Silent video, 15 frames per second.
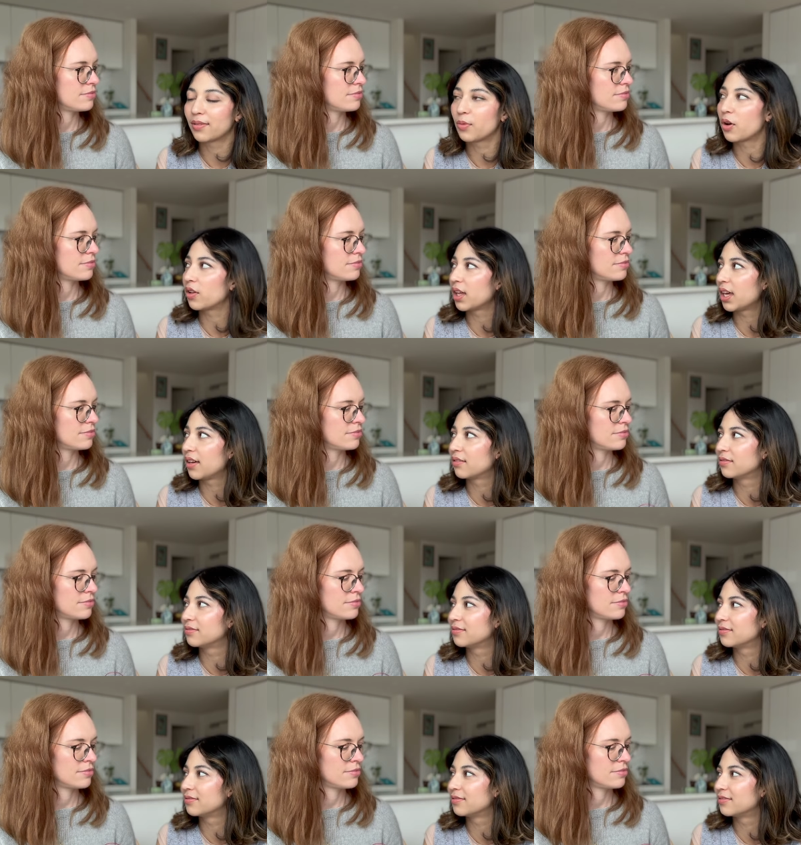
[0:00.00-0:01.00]
Speaker 1: Wally.
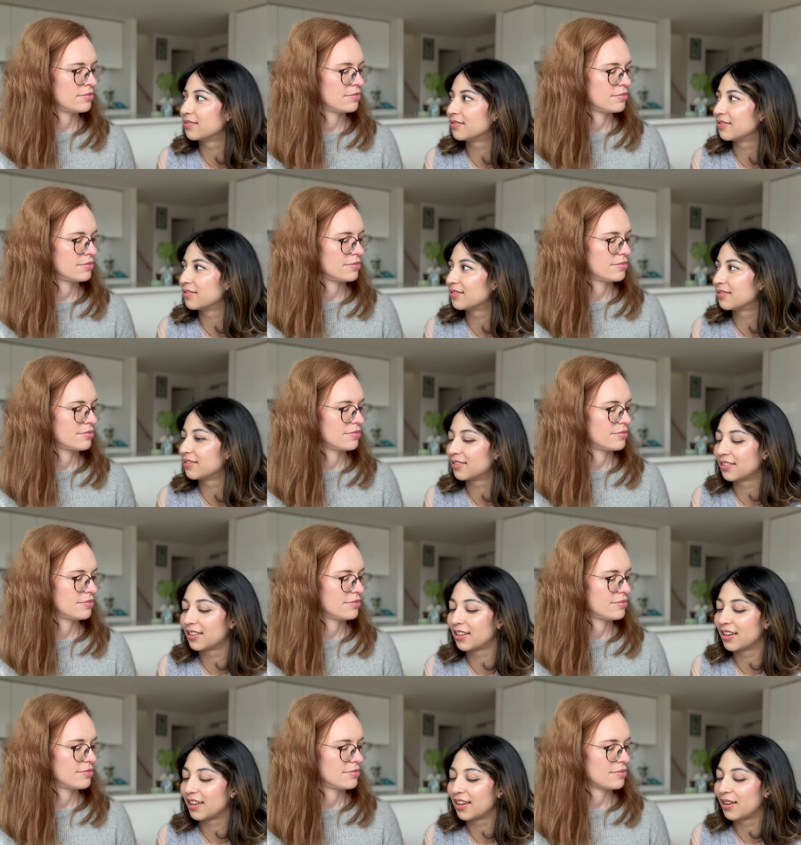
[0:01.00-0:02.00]

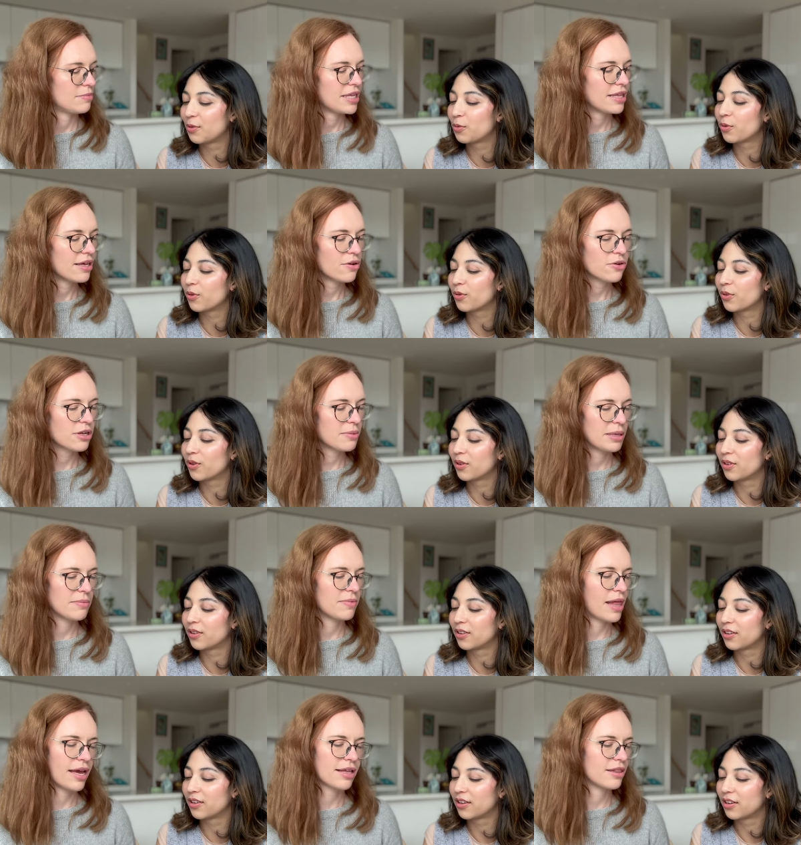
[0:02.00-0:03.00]
But they're all going to be
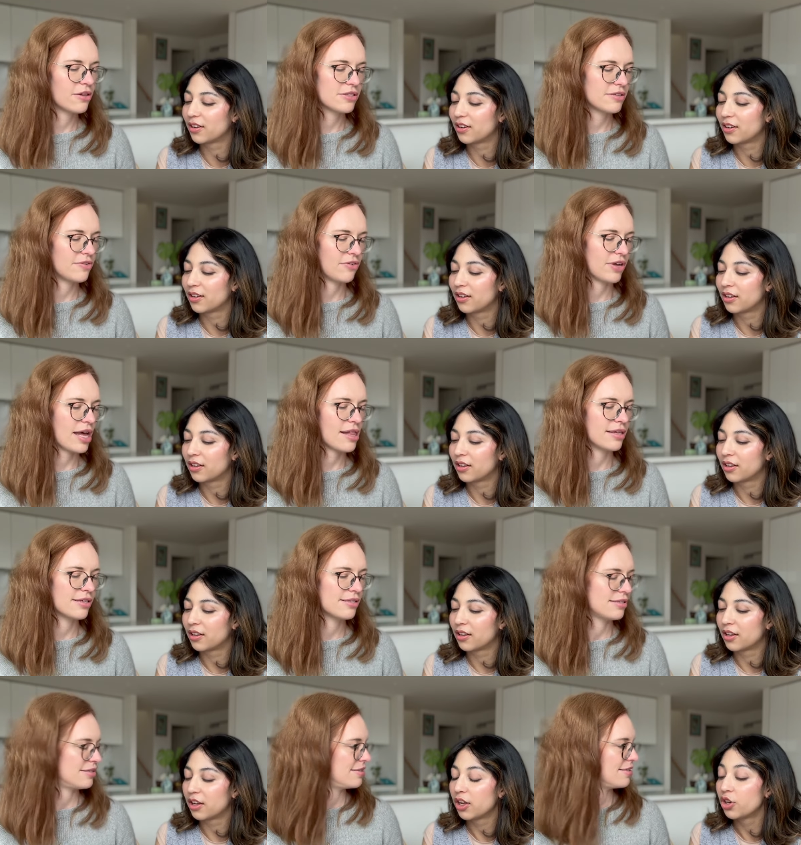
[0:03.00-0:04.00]
like lots of different
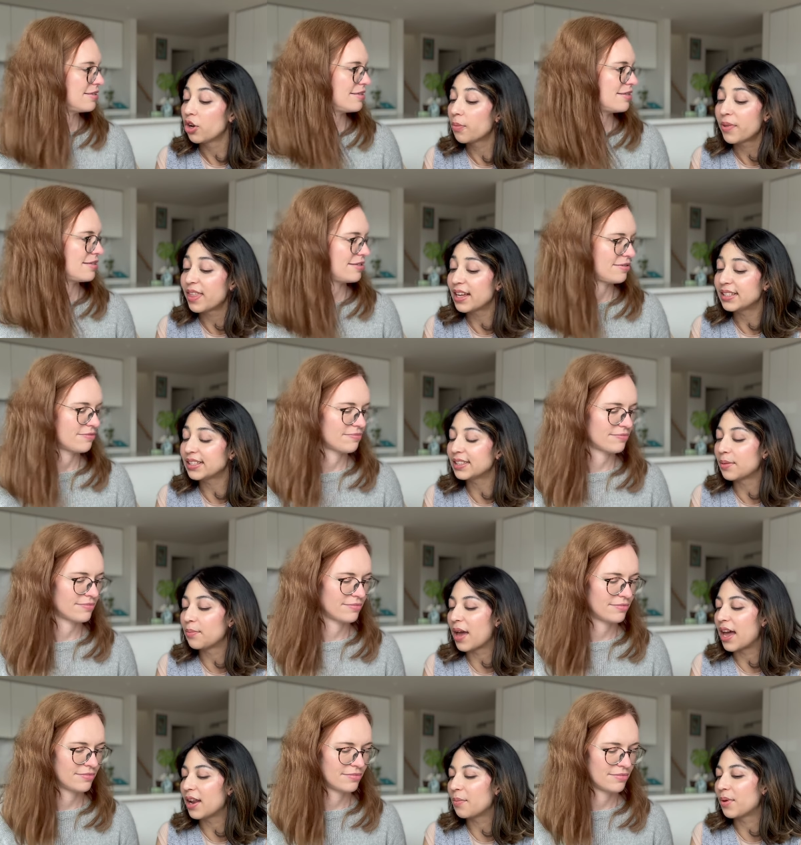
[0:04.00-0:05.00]
colors.
Speaker 2: No, but that doesn't
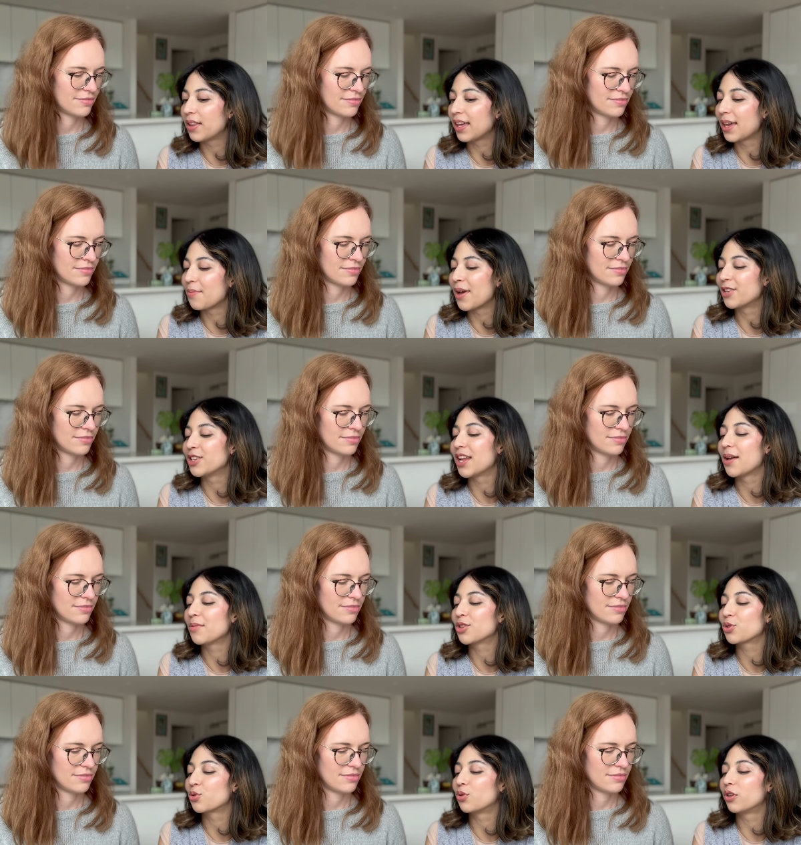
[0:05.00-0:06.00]
matter. But like, imagine how
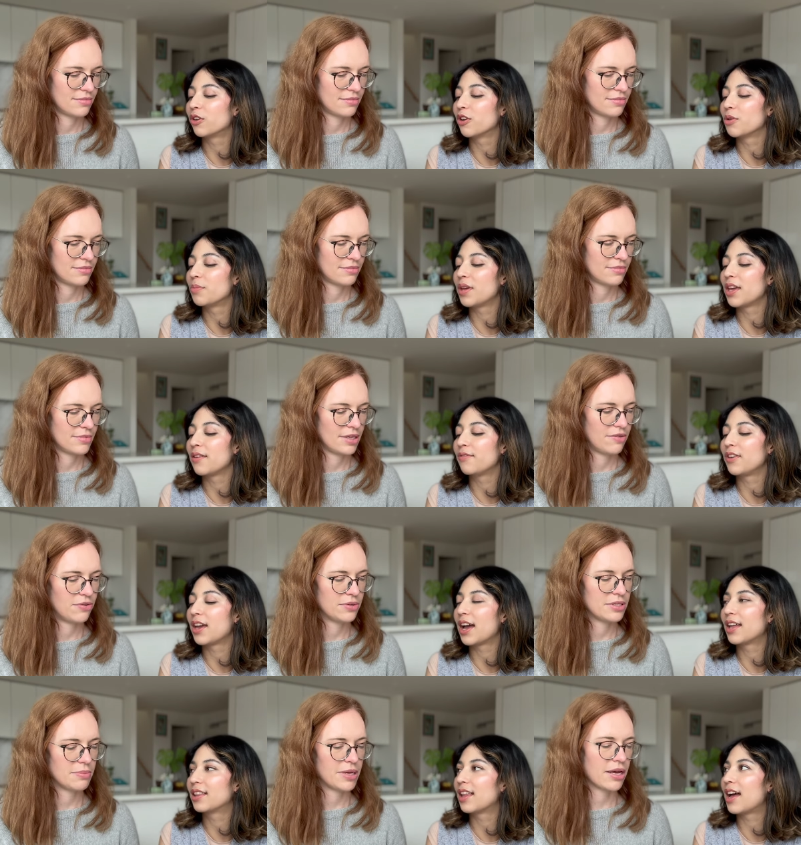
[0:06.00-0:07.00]
much cooler it would be if, if you
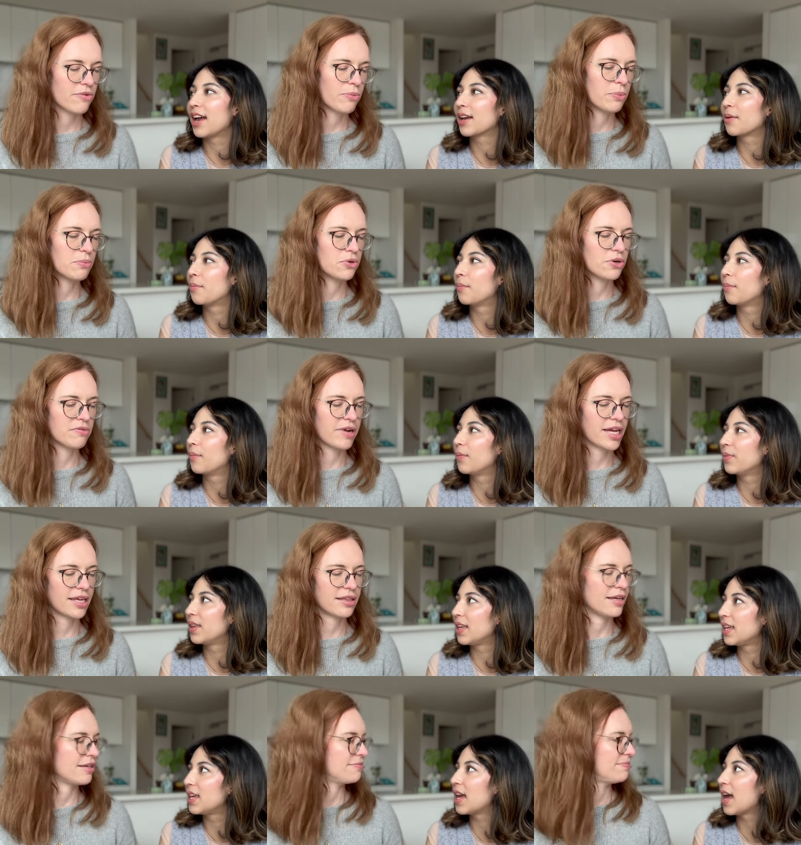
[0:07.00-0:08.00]
had like
Speaker 1: more
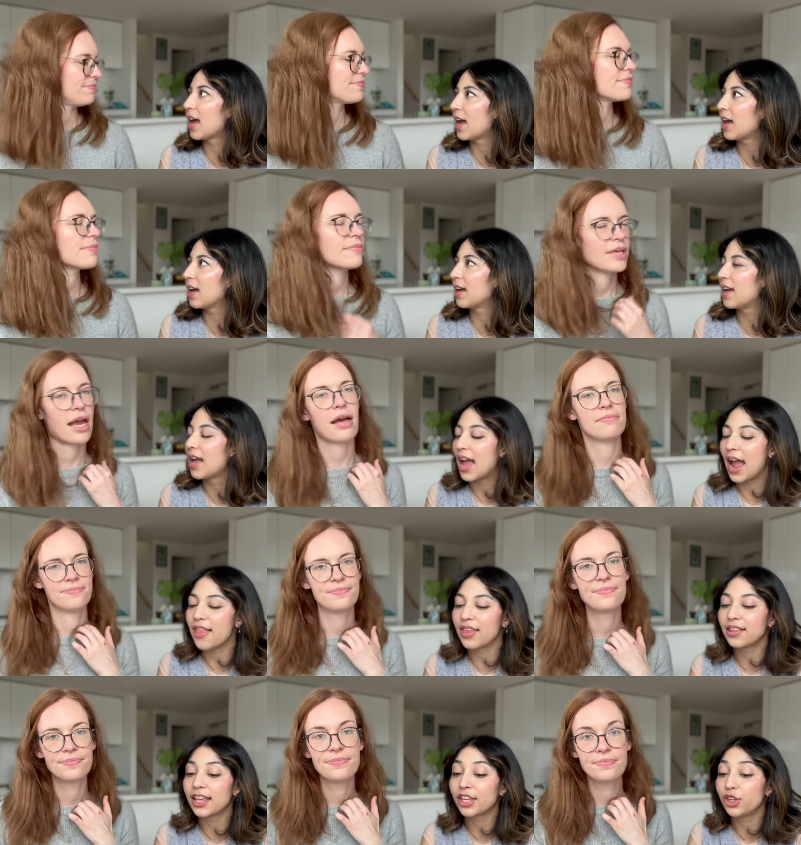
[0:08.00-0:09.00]
irregular. Yeah. Yeah. And
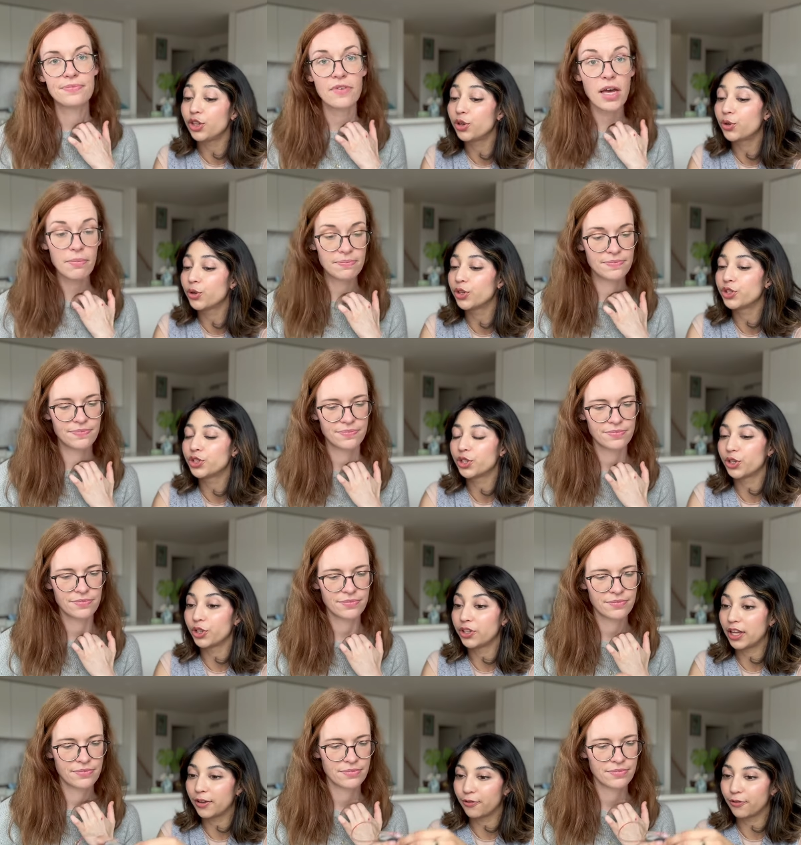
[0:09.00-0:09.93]
Speaker 2: then like you yeah. could do like